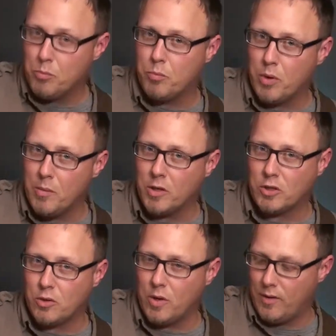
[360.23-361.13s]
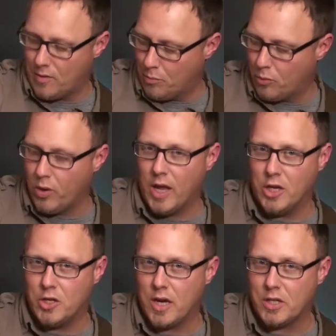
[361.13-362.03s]
pretty much strings and
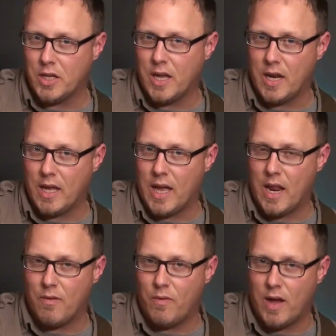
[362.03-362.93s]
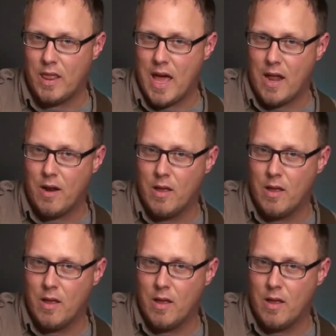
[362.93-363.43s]
bridge. You actually kind of got to find that